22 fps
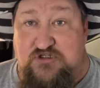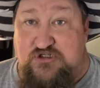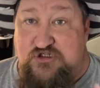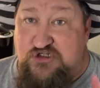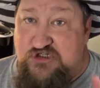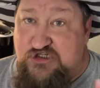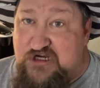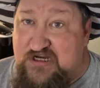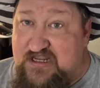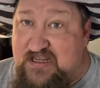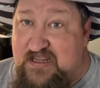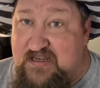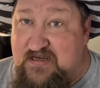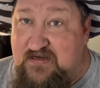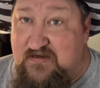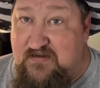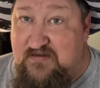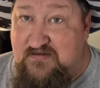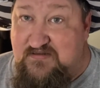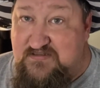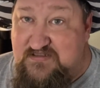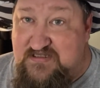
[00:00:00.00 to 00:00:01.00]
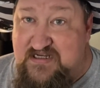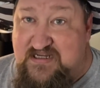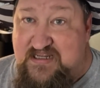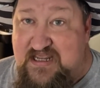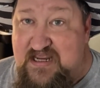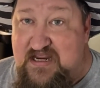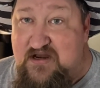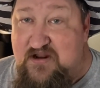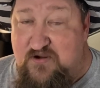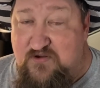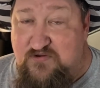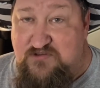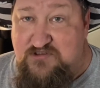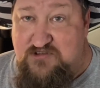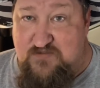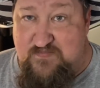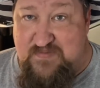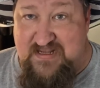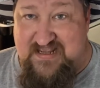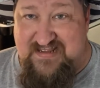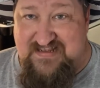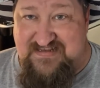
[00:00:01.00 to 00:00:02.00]
Chicken taquitos, to
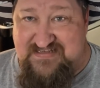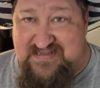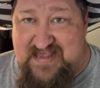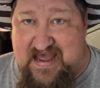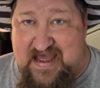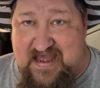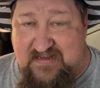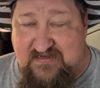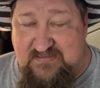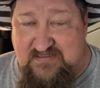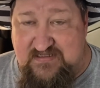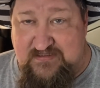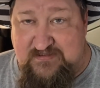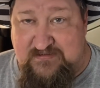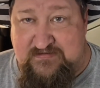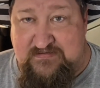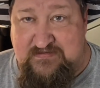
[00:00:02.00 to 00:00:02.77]
be exact.